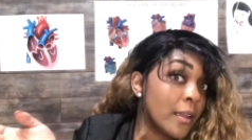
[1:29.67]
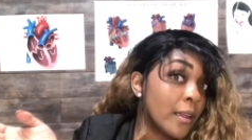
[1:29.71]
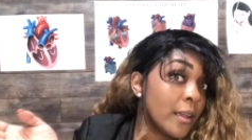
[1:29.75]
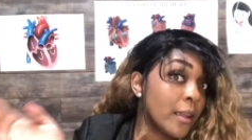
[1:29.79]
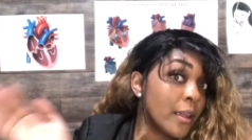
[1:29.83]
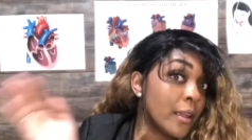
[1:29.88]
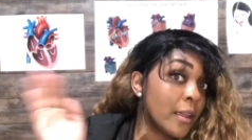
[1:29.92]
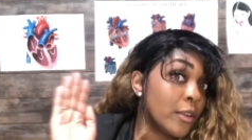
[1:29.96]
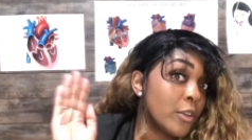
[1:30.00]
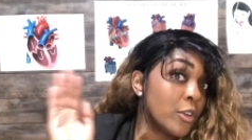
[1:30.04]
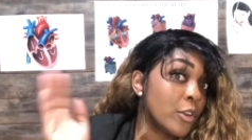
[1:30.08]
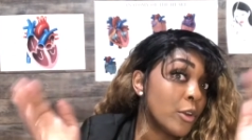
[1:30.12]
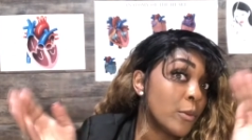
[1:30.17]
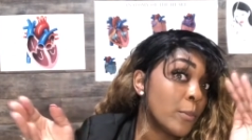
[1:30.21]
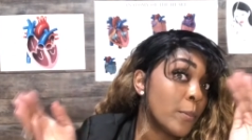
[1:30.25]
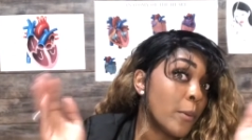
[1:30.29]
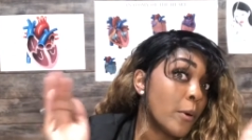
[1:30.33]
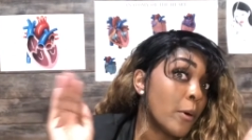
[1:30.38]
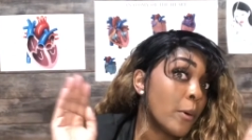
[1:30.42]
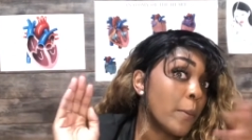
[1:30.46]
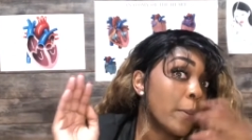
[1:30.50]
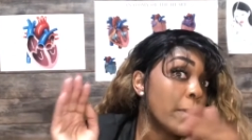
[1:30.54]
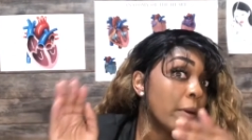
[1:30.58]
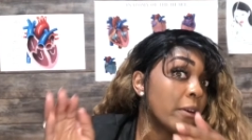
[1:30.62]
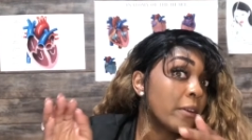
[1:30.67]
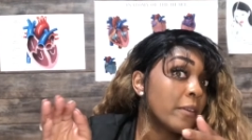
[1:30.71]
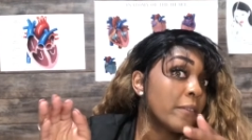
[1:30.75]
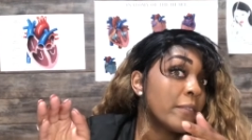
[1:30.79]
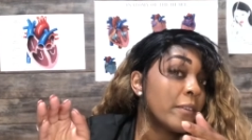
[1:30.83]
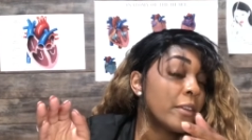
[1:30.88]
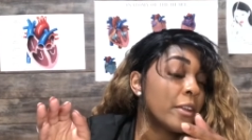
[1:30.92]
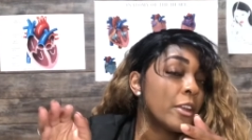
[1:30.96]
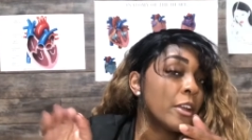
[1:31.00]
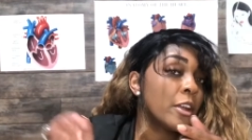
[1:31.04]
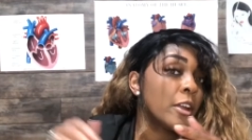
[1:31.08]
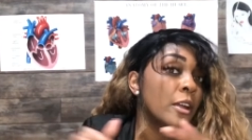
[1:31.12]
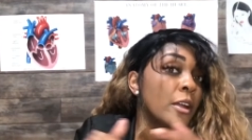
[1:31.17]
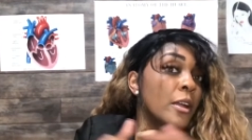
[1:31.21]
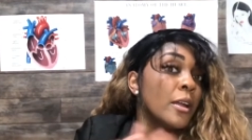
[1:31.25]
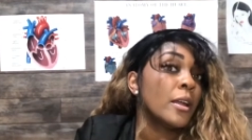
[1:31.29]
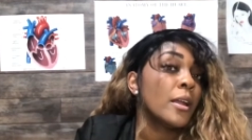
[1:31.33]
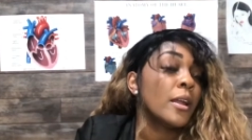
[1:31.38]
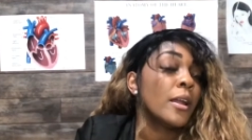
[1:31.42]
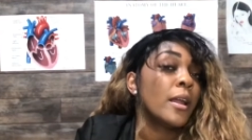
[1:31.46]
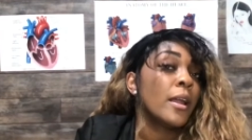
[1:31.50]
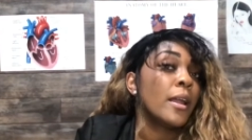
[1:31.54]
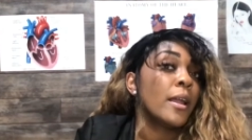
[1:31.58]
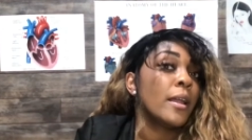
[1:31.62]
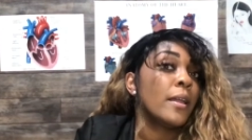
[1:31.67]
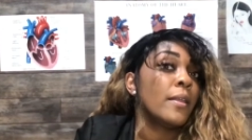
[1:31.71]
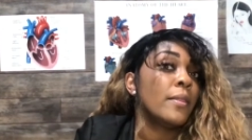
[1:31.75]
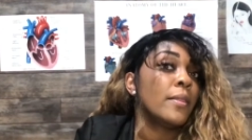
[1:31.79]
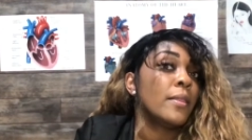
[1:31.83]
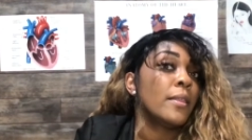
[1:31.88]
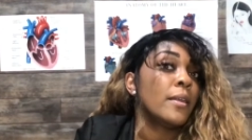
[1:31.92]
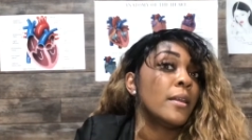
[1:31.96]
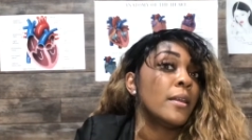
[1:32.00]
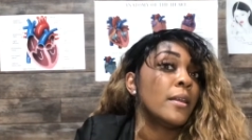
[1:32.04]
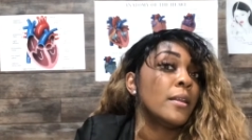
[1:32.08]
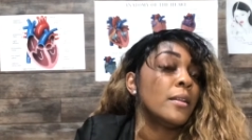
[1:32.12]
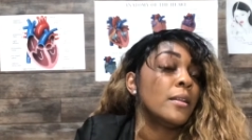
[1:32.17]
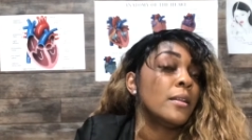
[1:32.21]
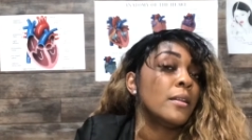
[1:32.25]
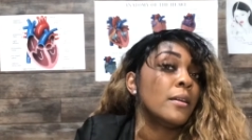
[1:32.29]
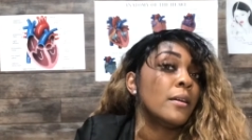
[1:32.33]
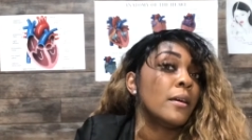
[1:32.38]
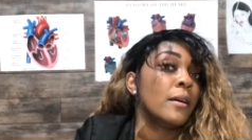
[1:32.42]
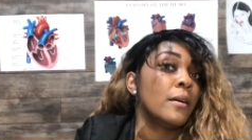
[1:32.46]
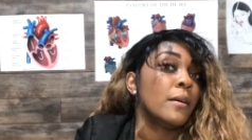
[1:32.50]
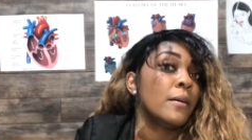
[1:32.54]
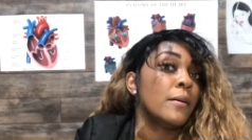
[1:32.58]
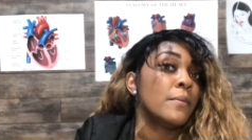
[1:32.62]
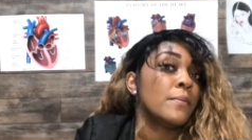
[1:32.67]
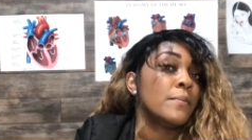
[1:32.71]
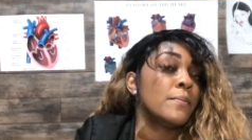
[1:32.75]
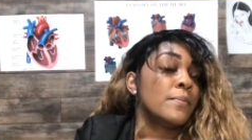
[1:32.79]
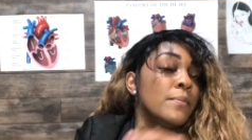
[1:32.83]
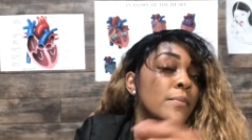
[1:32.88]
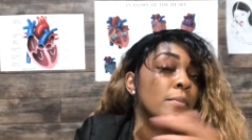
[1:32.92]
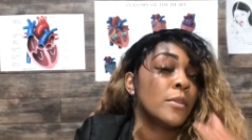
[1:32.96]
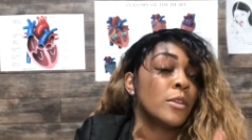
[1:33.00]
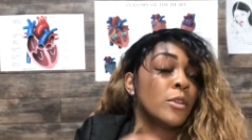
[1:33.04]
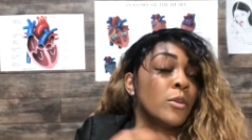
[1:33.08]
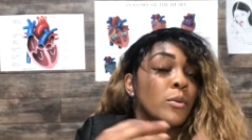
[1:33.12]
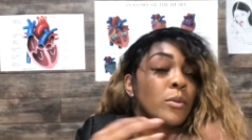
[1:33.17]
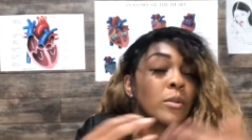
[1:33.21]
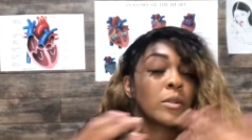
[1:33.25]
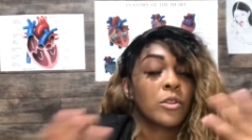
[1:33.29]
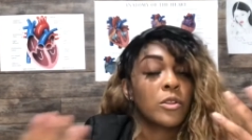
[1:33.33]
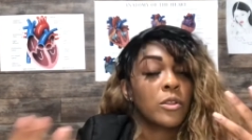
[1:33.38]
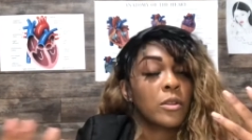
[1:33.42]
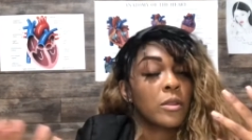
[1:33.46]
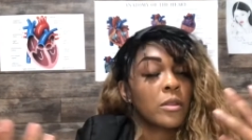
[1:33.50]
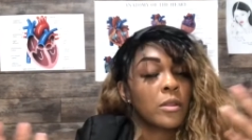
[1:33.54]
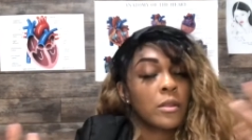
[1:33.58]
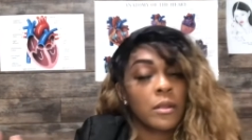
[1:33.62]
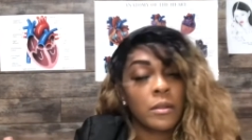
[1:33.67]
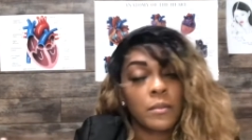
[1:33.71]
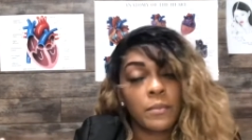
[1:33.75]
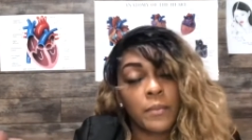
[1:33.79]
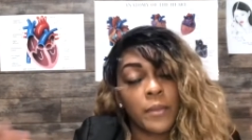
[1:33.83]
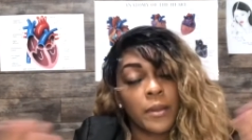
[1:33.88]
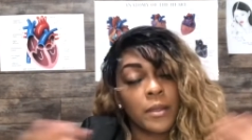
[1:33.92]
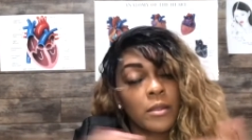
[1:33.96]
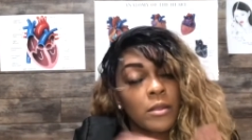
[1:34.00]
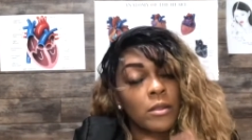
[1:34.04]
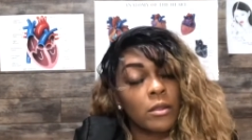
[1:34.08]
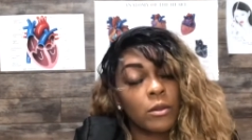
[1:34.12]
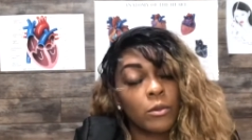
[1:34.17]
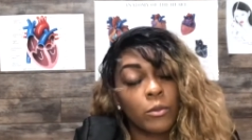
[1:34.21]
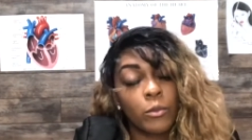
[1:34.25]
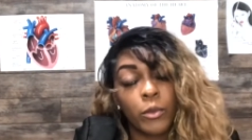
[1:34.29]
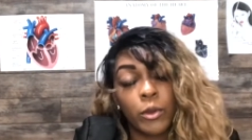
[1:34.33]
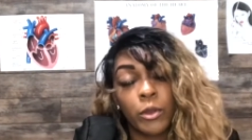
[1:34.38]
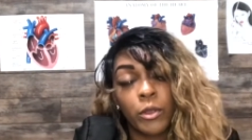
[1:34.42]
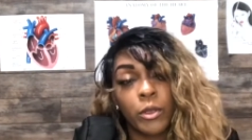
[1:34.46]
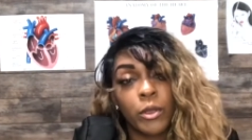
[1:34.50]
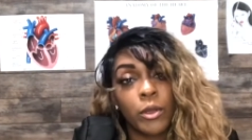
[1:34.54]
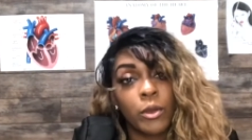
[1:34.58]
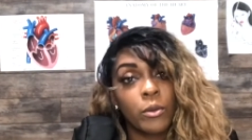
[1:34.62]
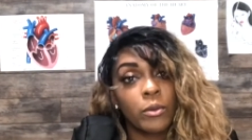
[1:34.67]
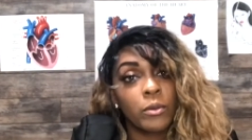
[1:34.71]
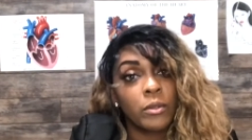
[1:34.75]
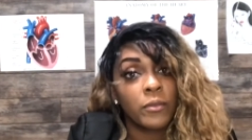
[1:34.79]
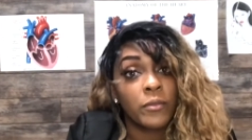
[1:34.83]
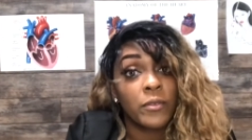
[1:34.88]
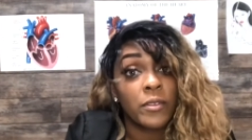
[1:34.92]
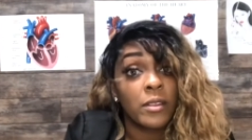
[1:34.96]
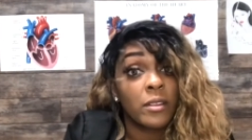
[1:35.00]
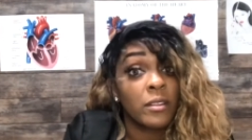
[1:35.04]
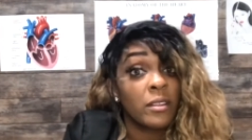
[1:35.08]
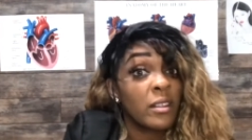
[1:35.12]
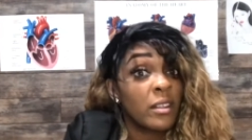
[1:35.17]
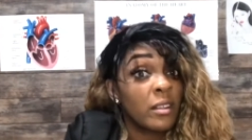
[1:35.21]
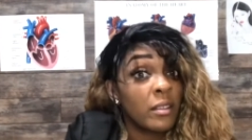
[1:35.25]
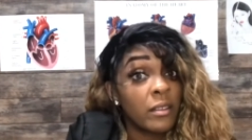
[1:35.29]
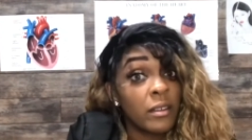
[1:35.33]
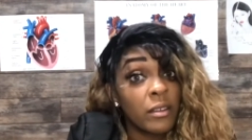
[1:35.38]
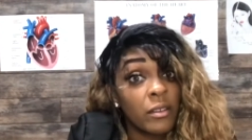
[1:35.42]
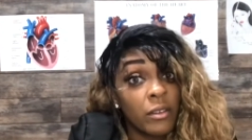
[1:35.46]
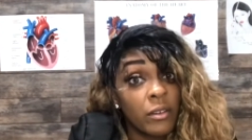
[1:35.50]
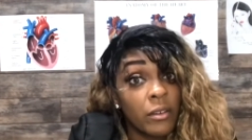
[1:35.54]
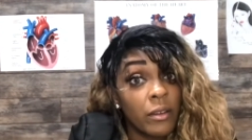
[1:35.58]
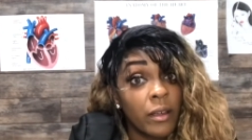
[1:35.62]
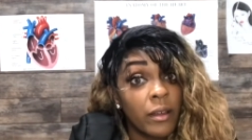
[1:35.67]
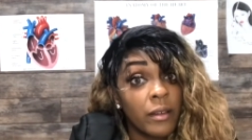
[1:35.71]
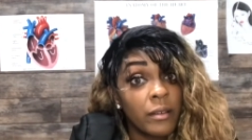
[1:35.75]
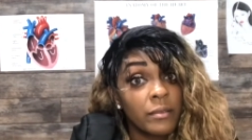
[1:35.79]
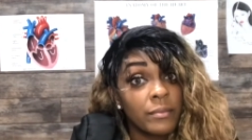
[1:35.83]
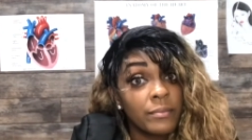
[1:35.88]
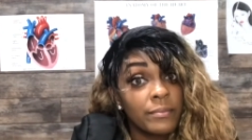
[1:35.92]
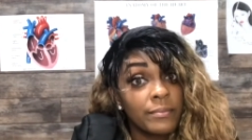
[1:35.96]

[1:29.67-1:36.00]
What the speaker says: in your ballpark figure, and then you will adjust it based on where you go in the facility that you're at.